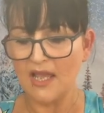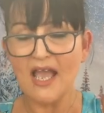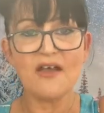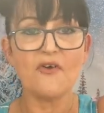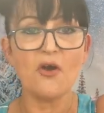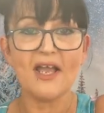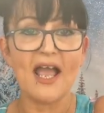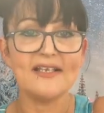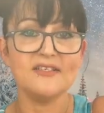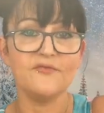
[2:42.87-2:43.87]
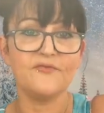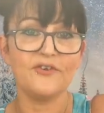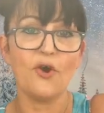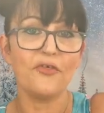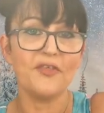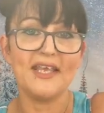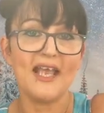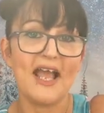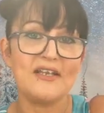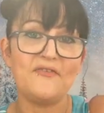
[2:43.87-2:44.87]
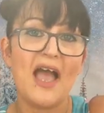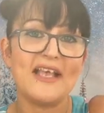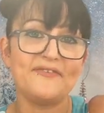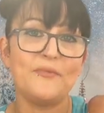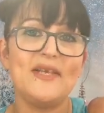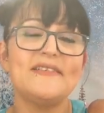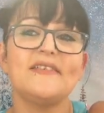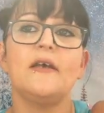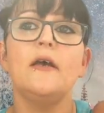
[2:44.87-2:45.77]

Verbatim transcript: I have all kinds of gothy kind of hats for winter.